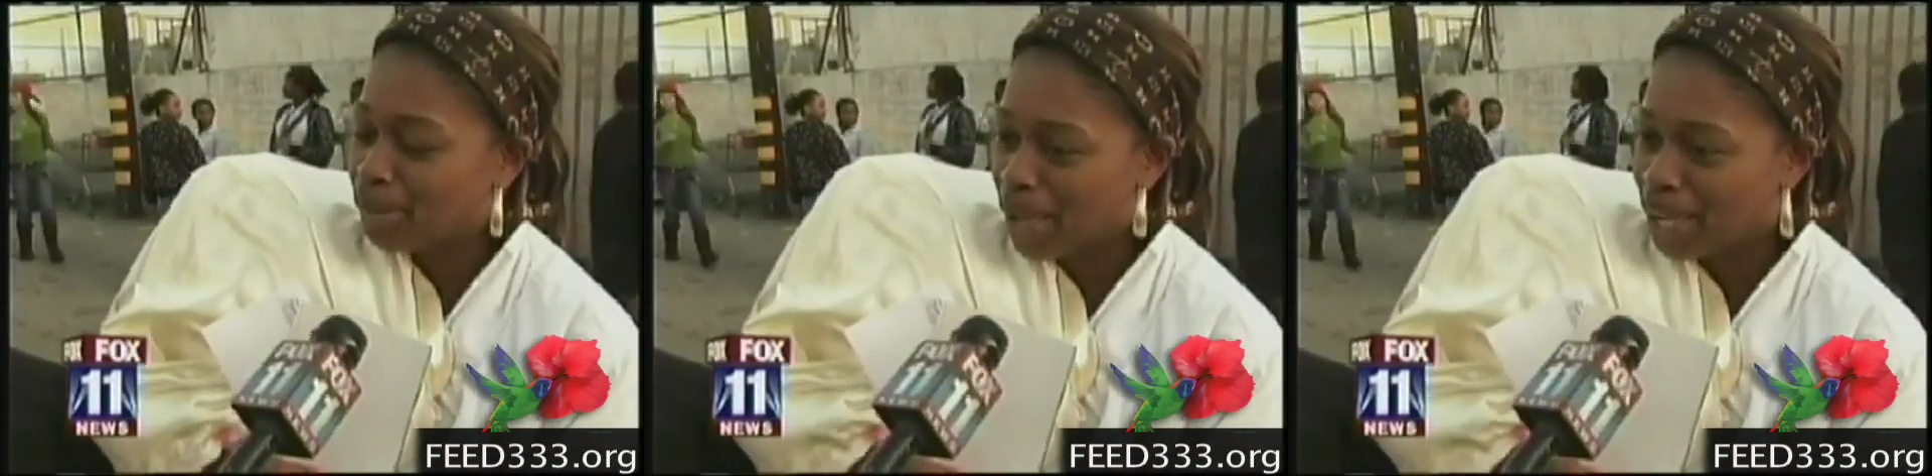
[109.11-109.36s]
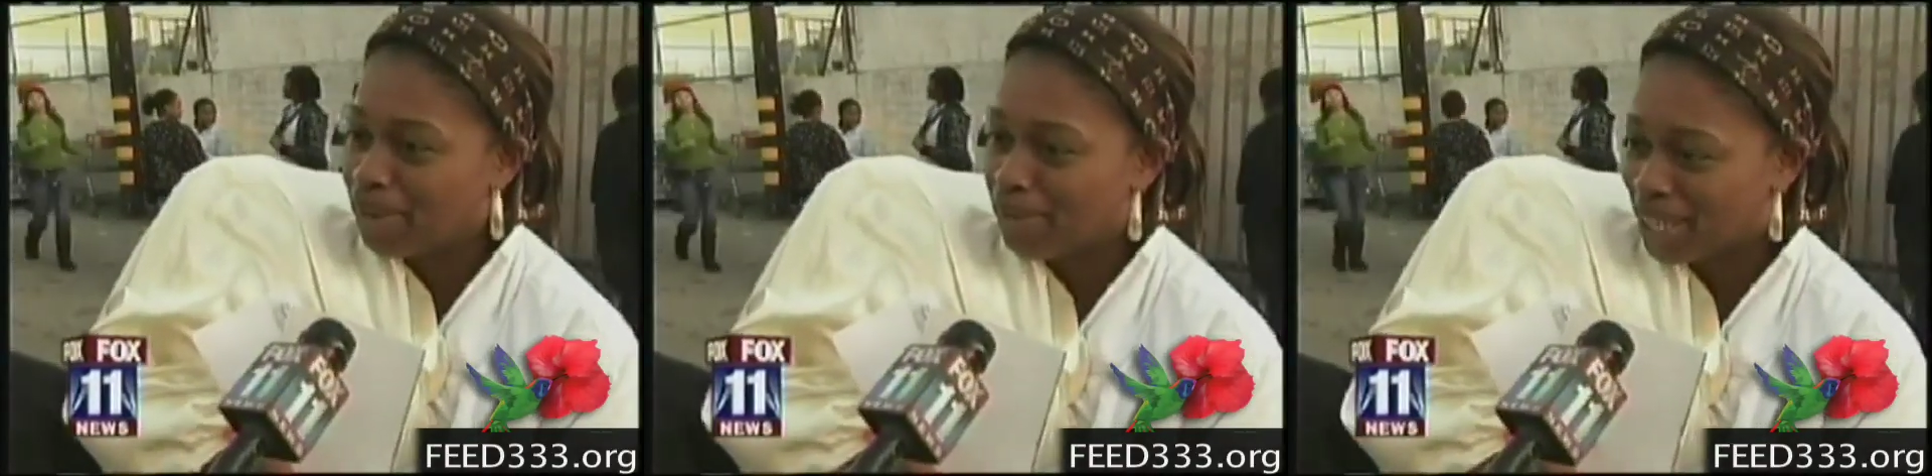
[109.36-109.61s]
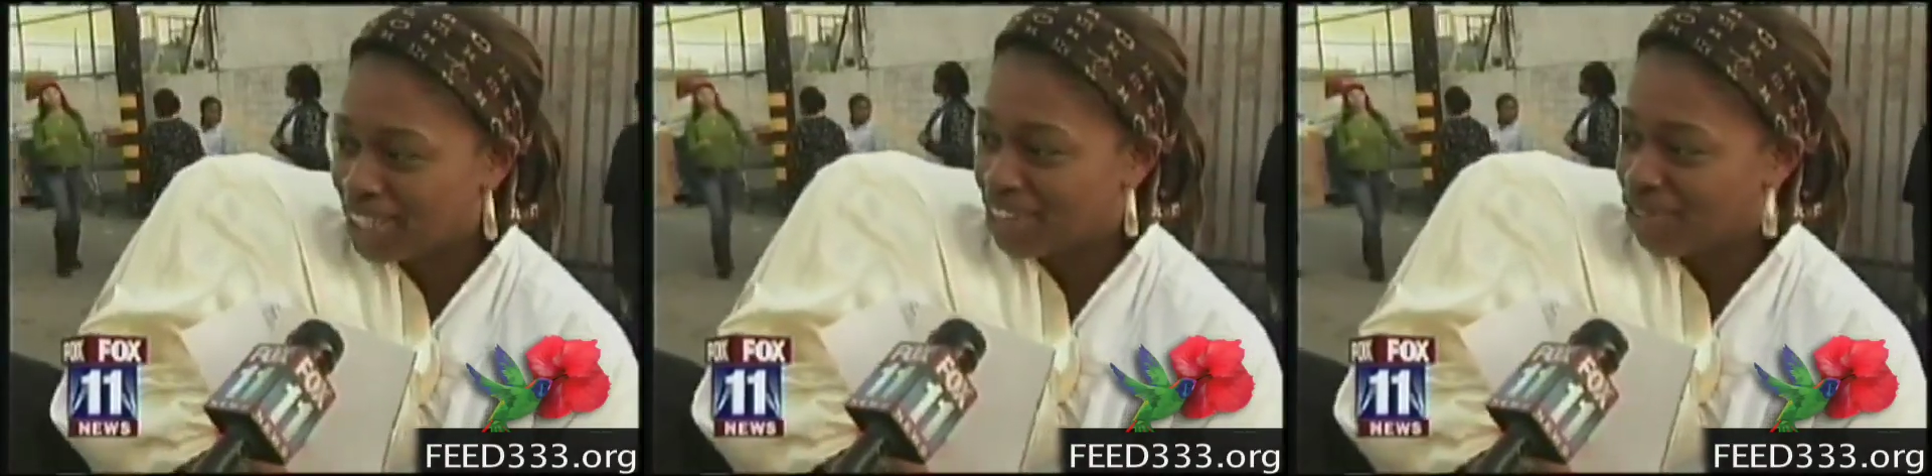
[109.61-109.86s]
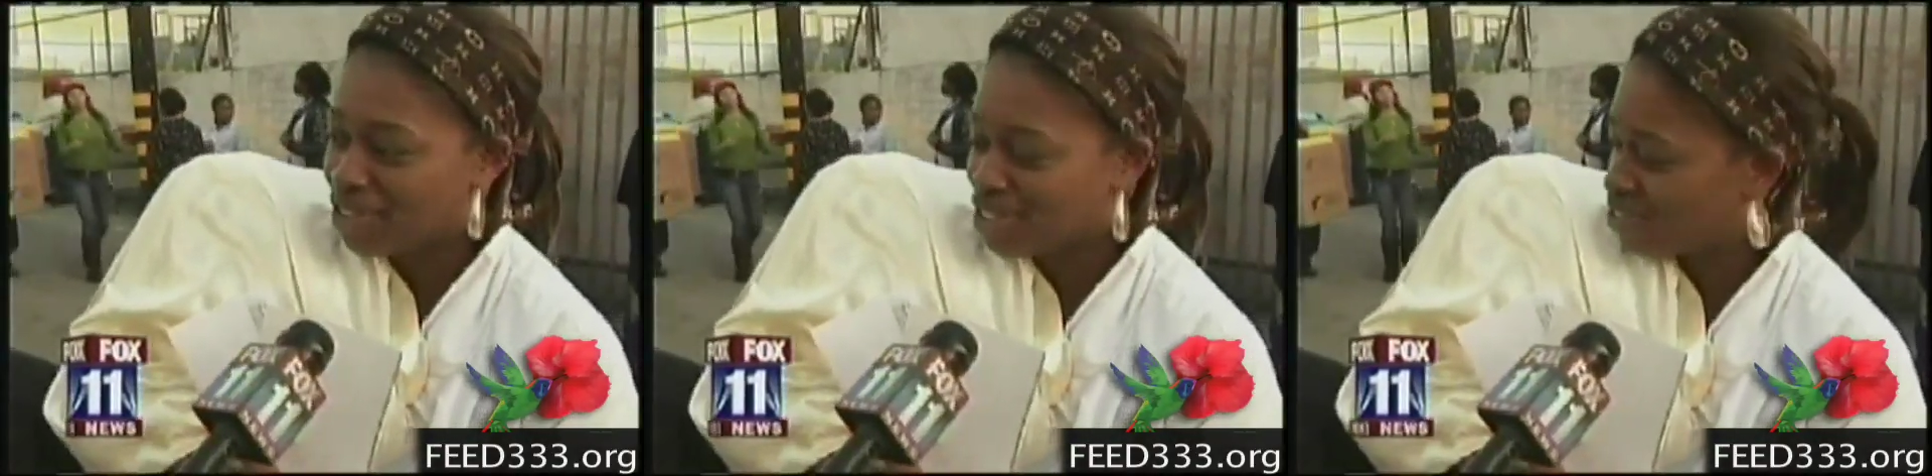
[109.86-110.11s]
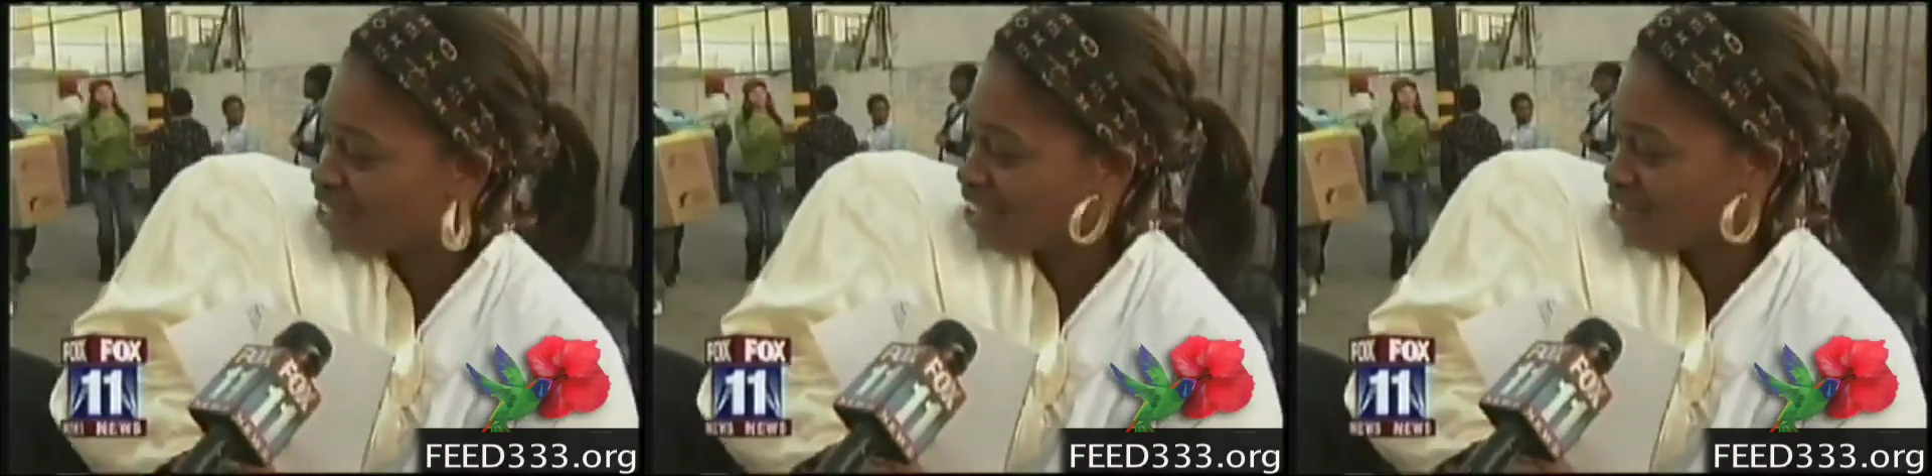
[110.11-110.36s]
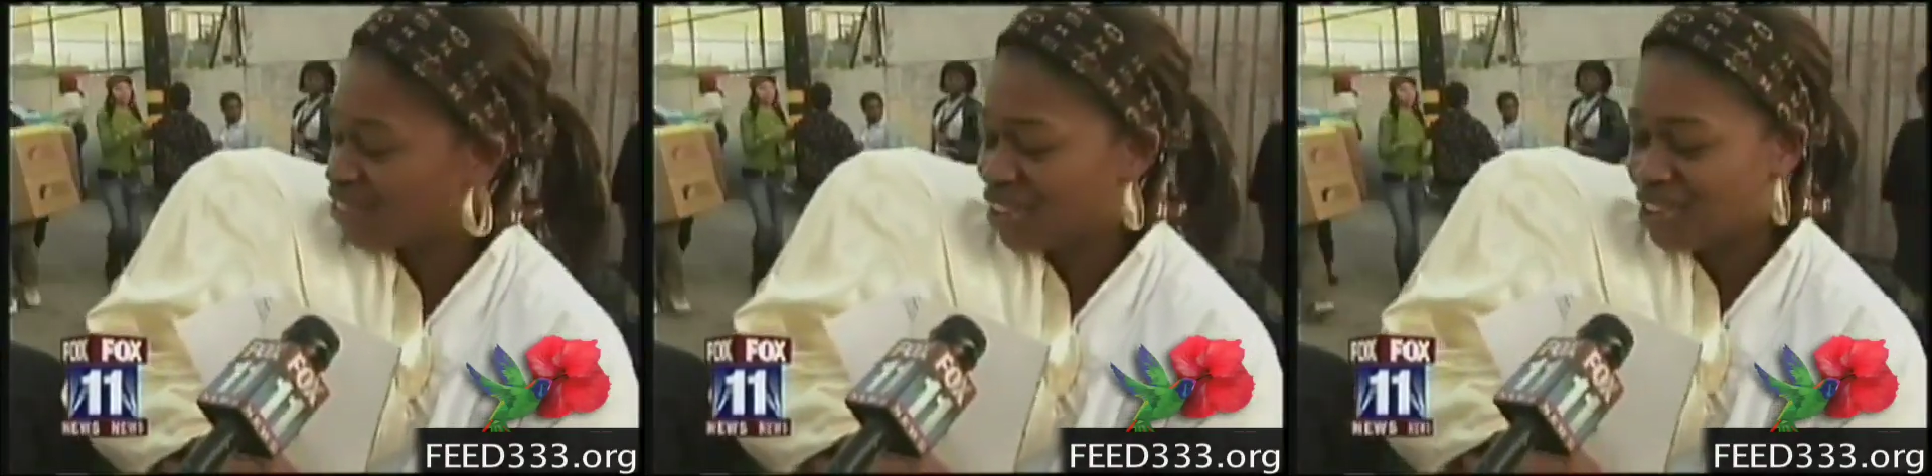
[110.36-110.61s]
make a big difference for
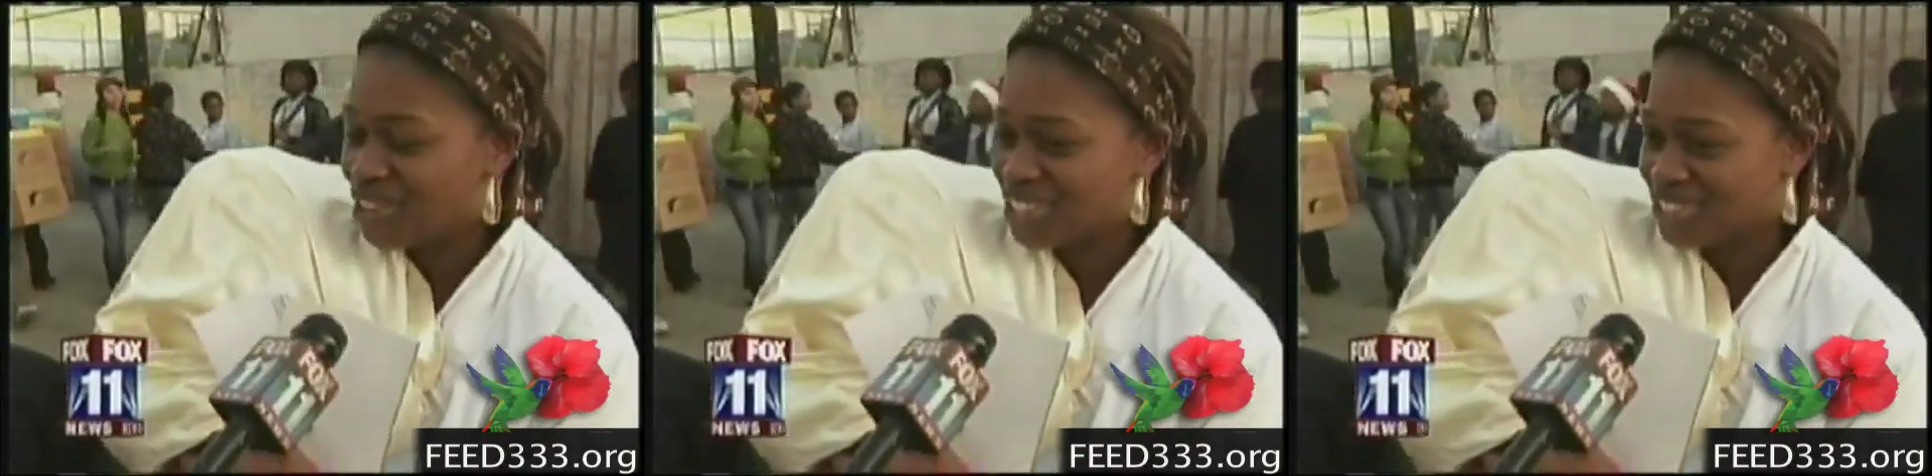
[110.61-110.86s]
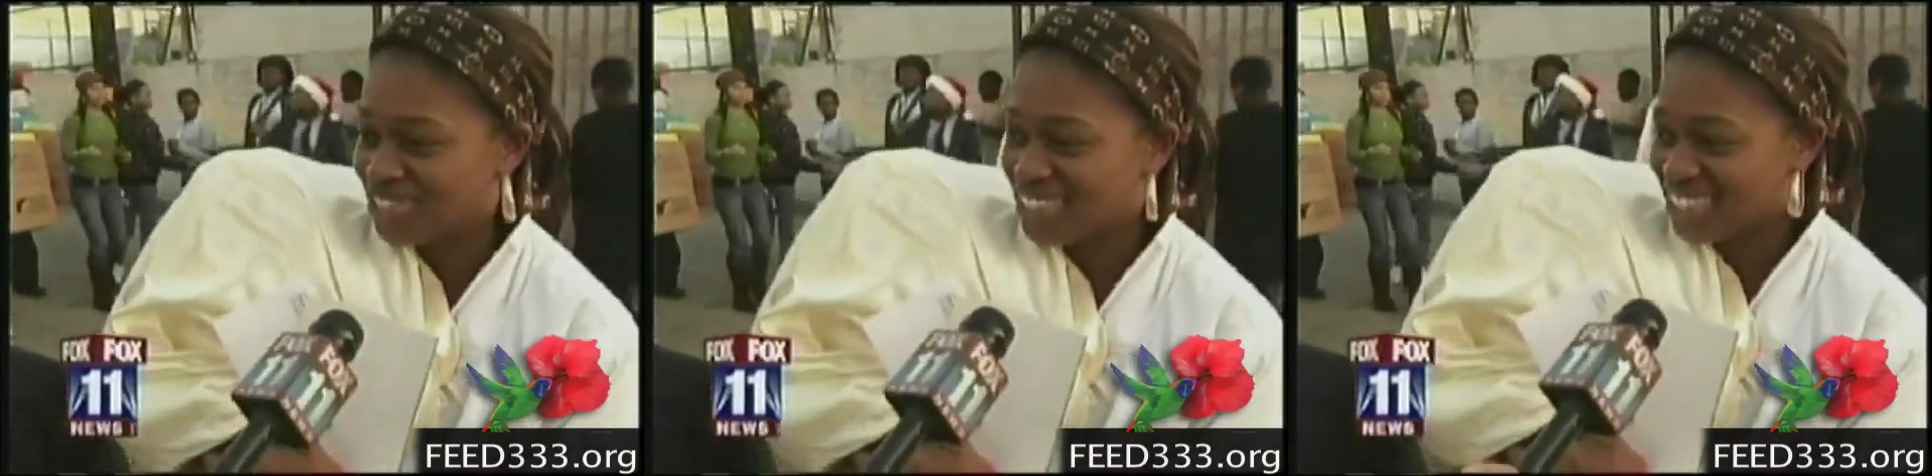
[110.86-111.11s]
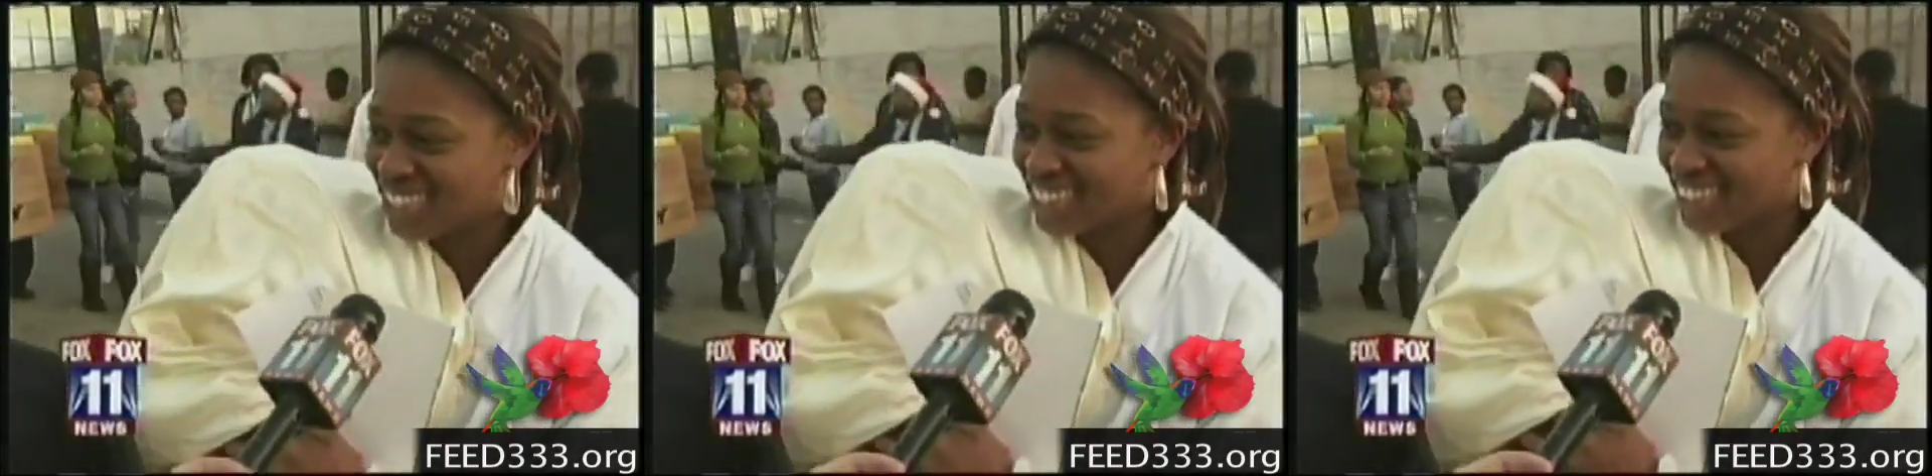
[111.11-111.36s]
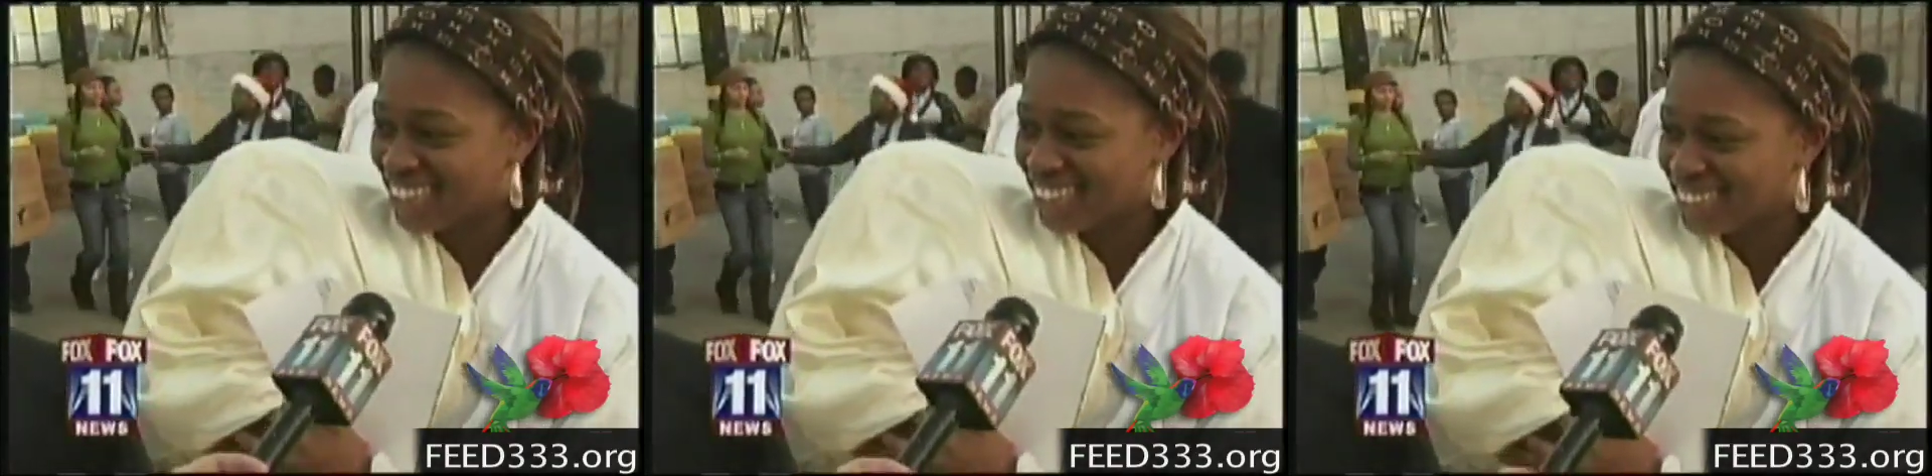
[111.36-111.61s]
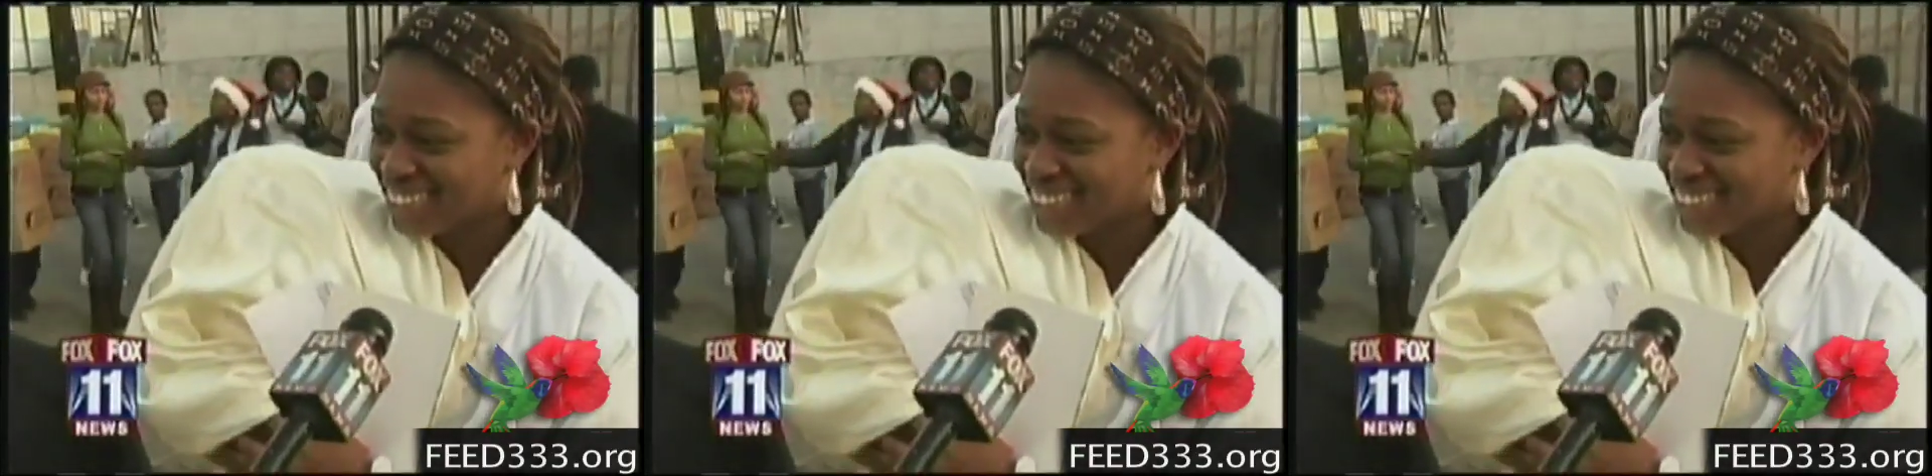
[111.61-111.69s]
them for Christmas.